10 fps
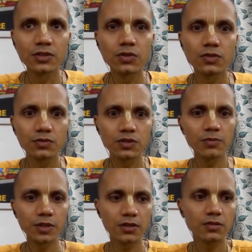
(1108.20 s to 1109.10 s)
no come
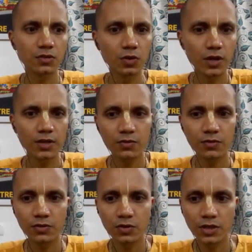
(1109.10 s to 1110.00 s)
here look at the
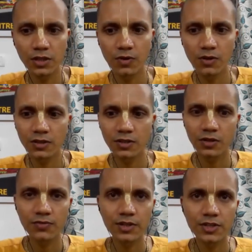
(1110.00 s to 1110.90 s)
look in the water your
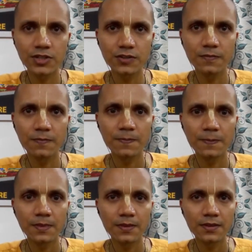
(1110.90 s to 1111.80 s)
reflection
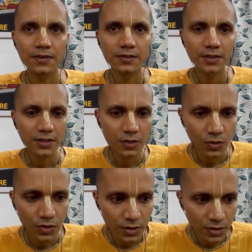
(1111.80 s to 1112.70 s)
when he
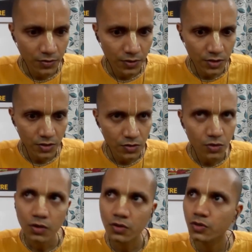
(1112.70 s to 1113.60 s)
looked in the reflection and said
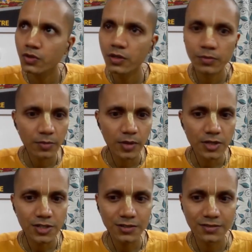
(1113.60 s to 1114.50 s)
oh you and me are
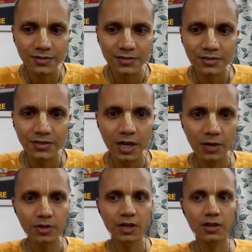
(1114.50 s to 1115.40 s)
matching i'm
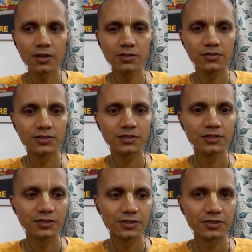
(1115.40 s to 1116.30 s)
a tiger
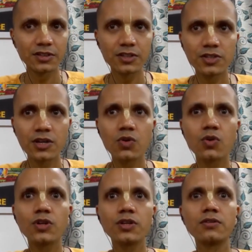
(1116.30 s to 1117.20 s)
then he started
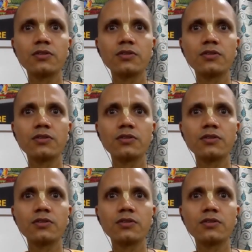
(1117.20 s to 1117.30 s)
roaring